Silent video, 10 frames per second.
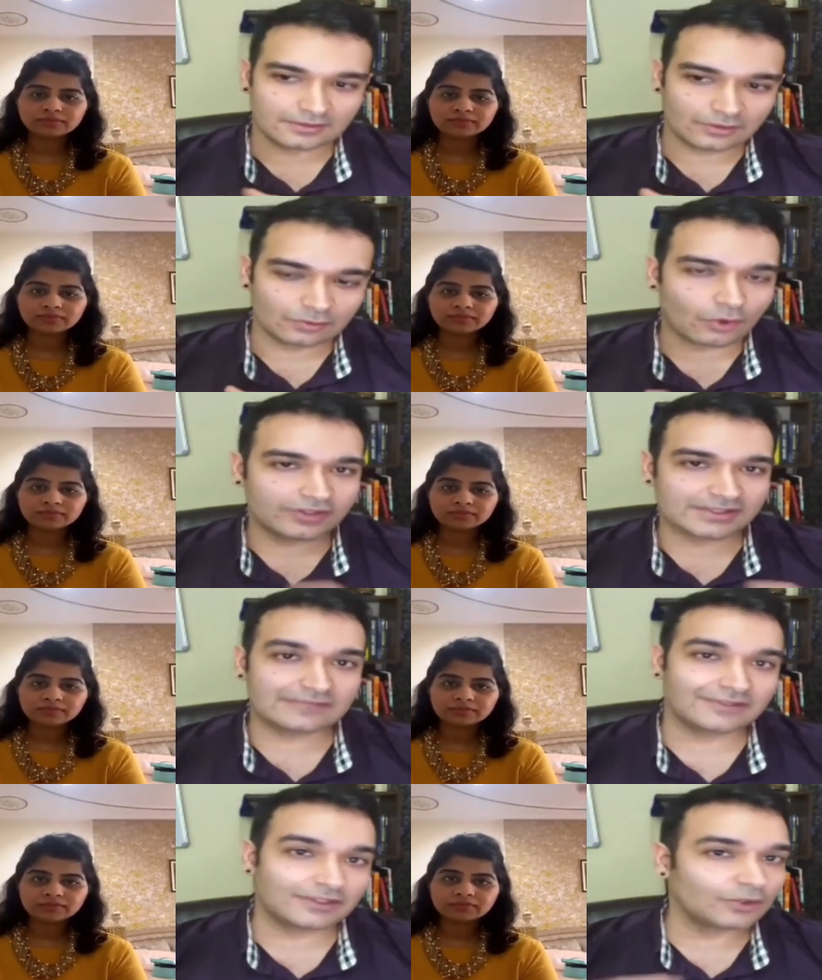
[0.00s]
Speaker 1: watch that
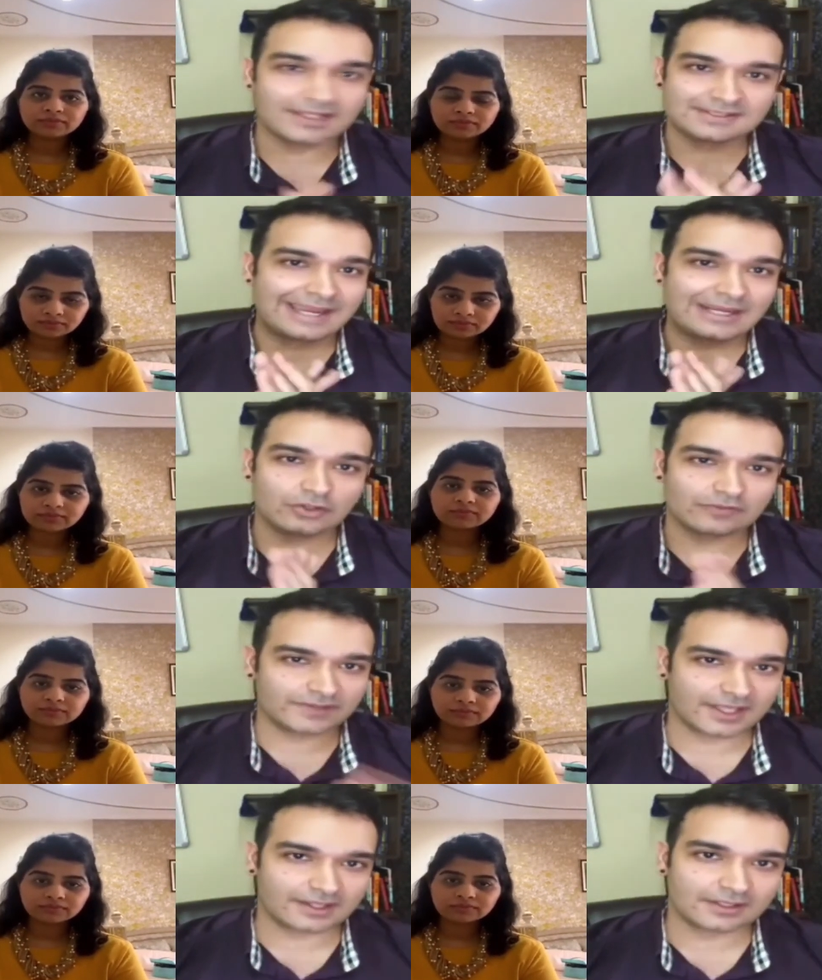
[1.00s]
video, it doesn't end over
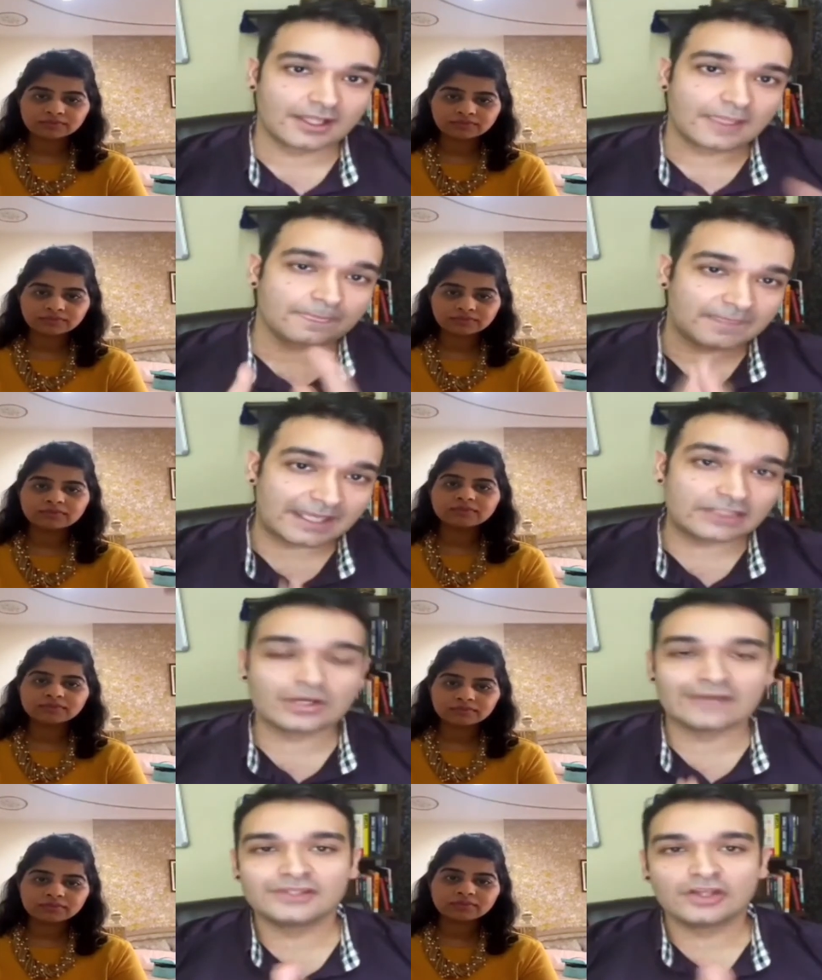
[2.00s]
there then you have
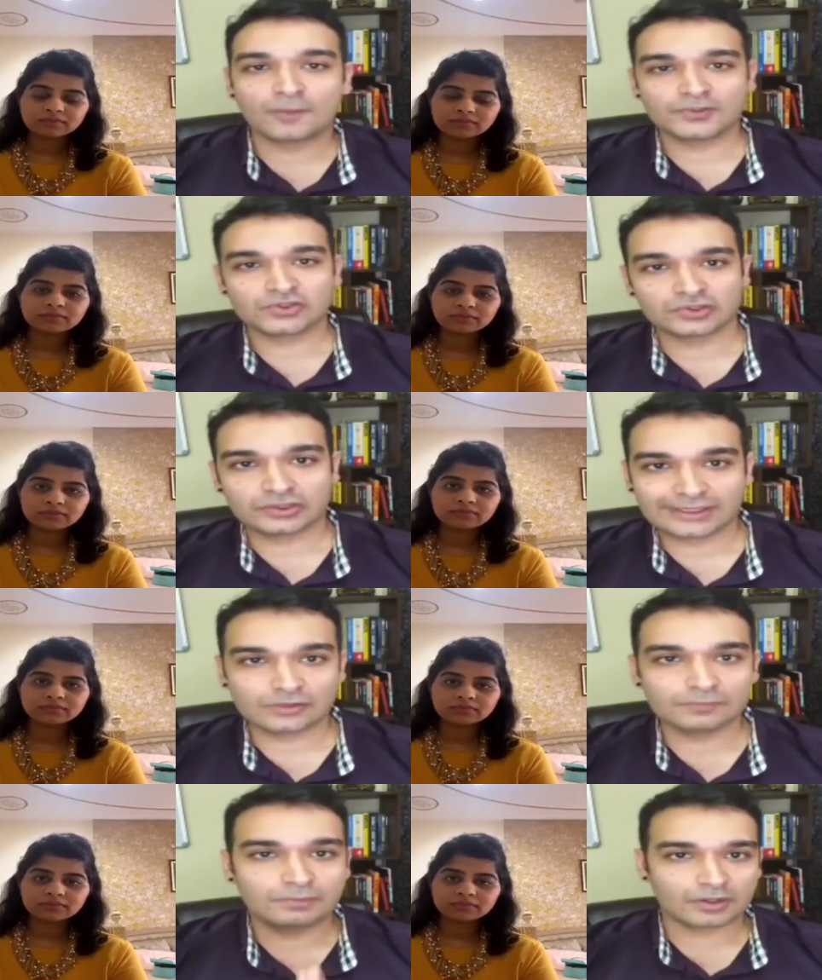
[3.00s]
the opportunity to
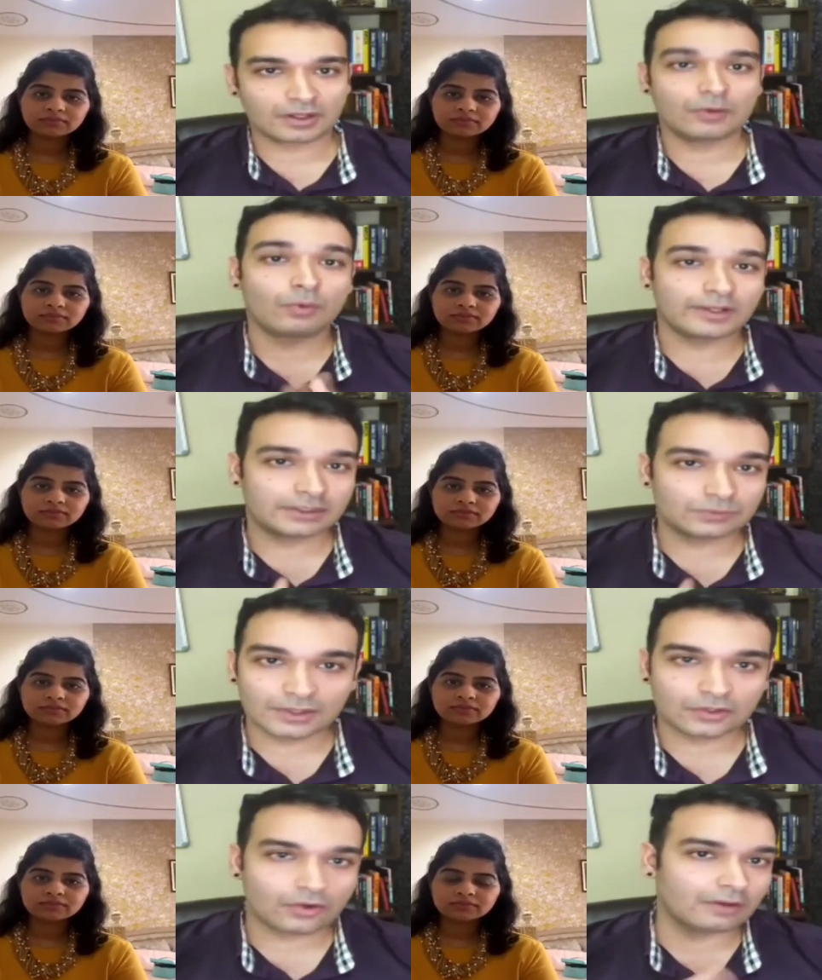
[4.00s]
book a one to one
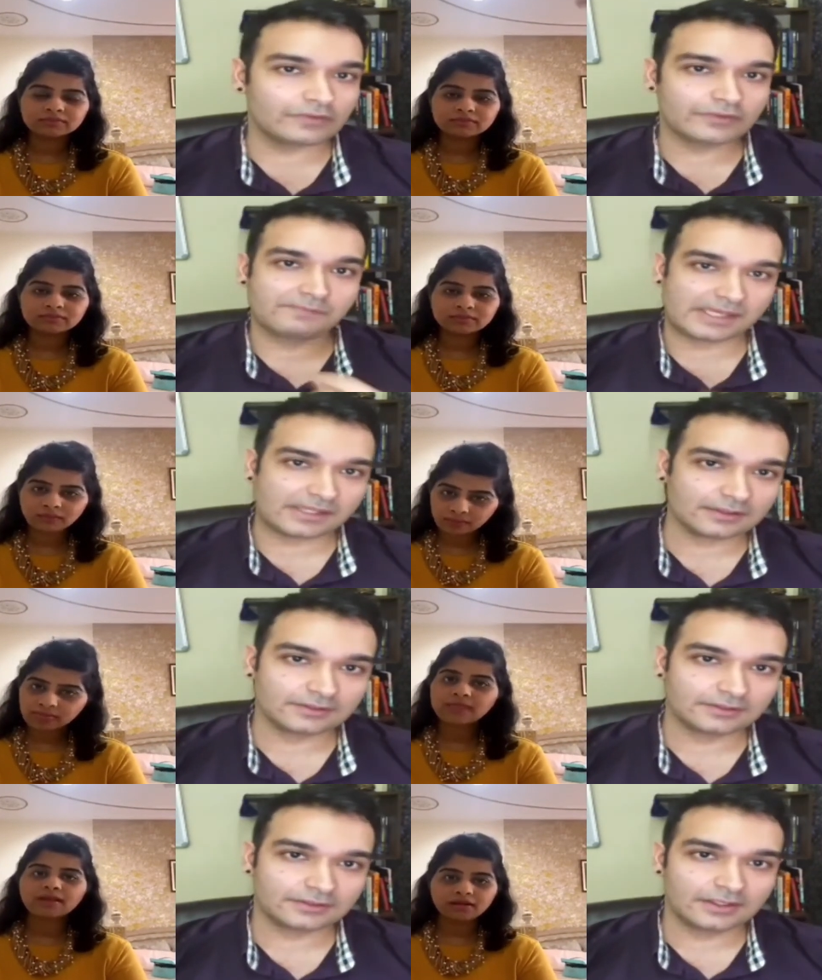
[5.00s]
call with me.
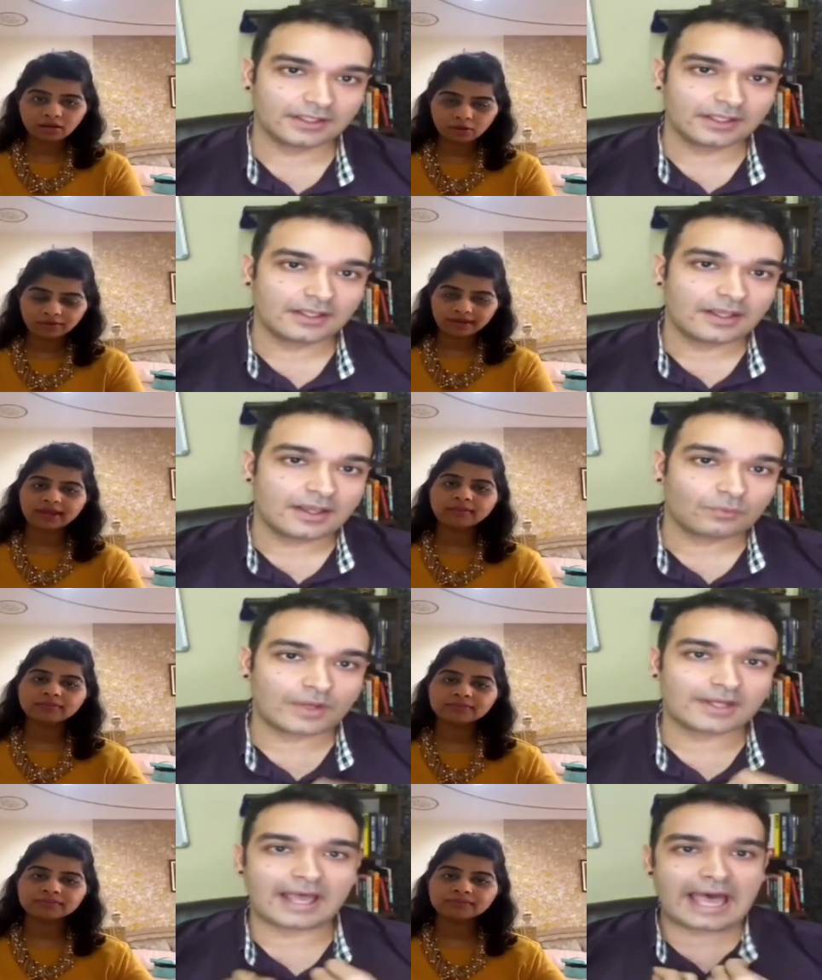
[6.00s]
Speaker 2: Okay. Where
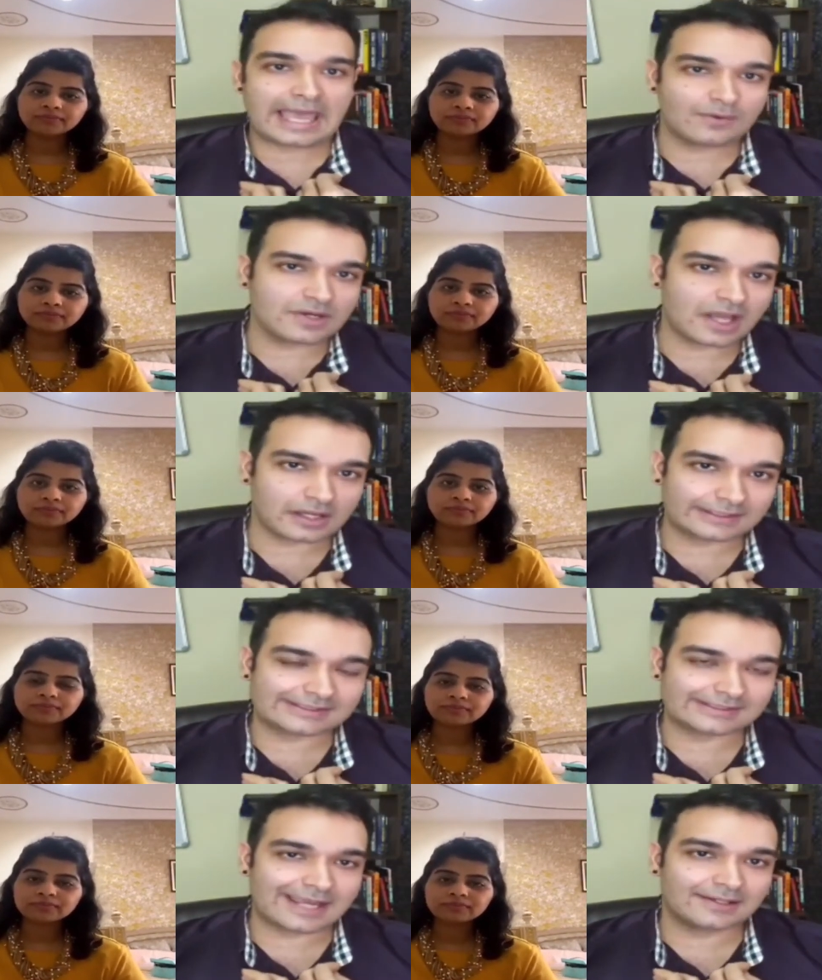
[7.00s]
Speaker 1: I will
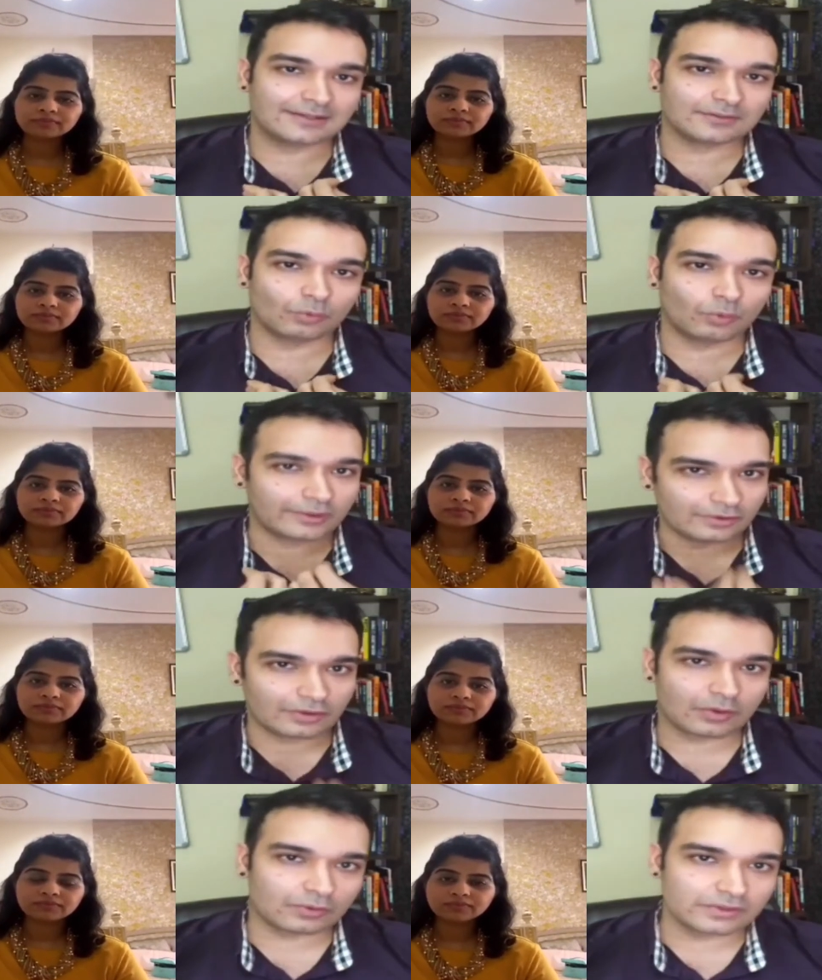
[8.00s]
understand what your
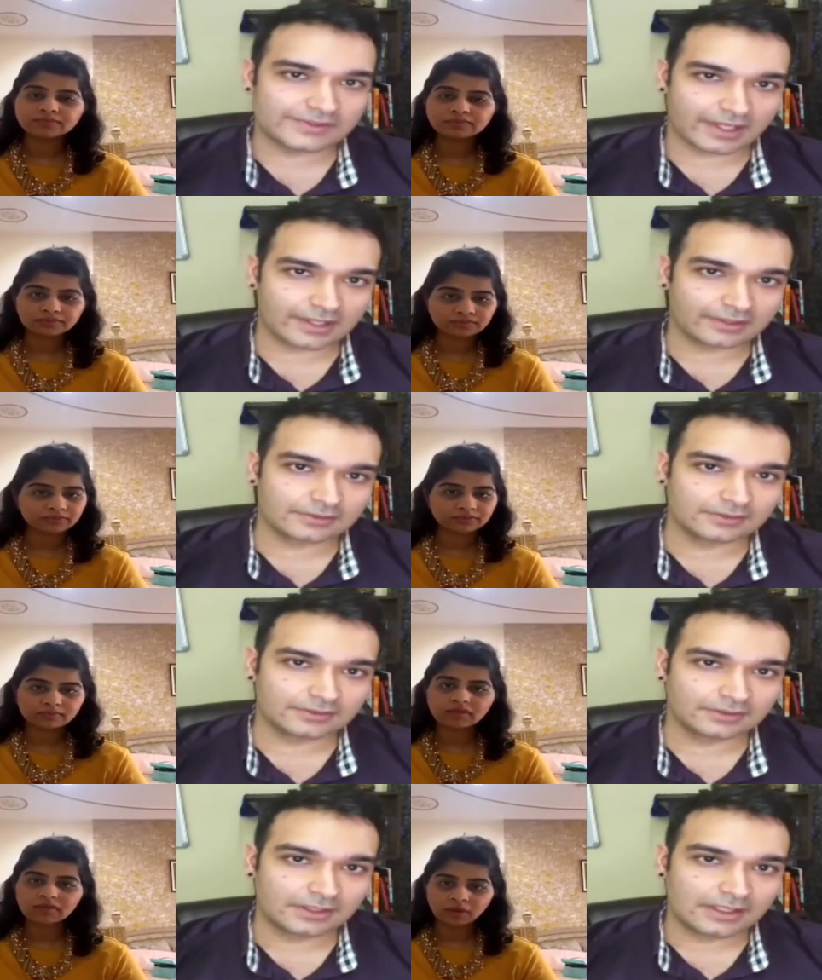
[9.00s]
goals are.
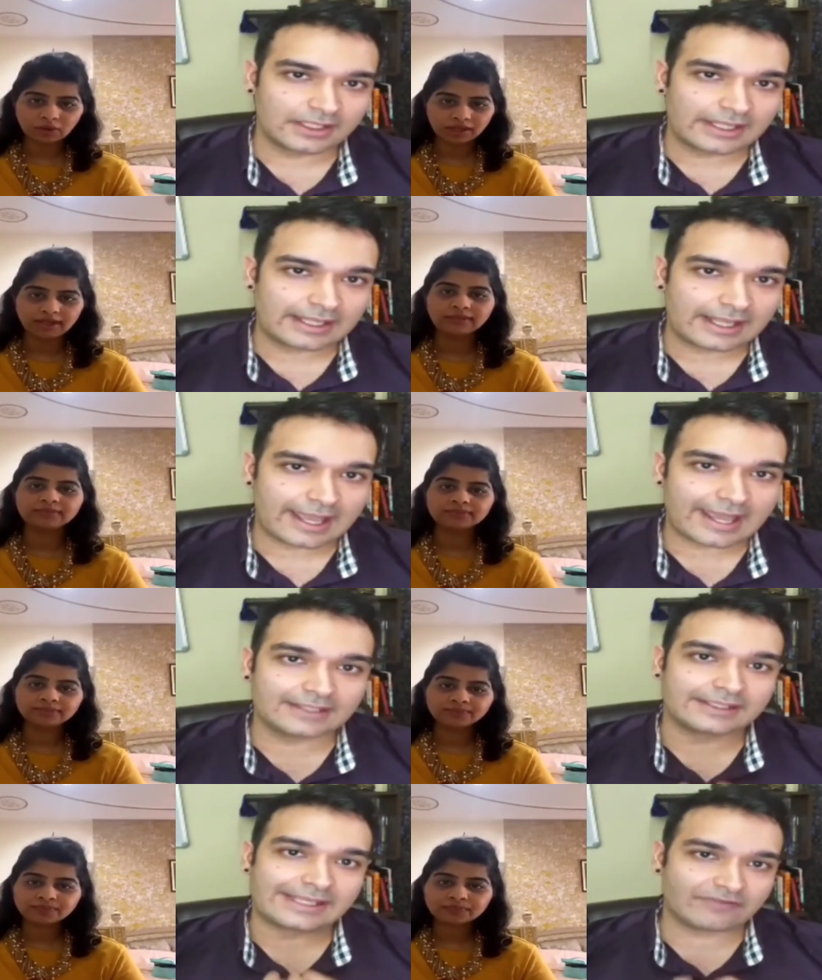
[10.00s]
Okay. And
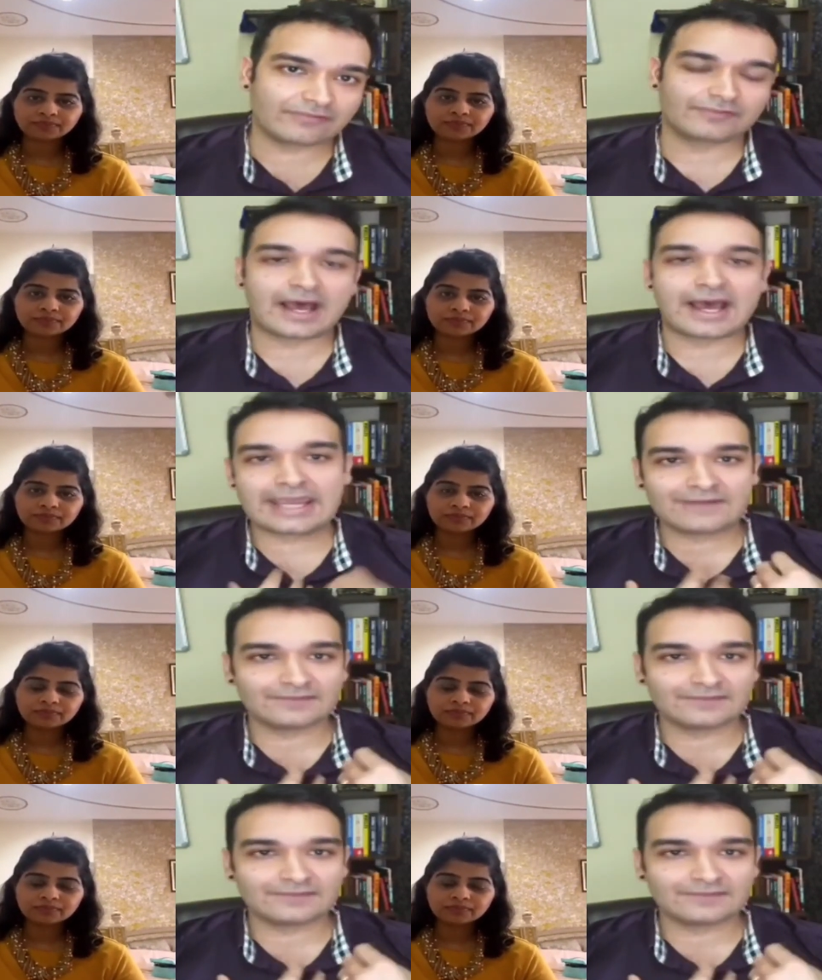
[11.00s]
if I have a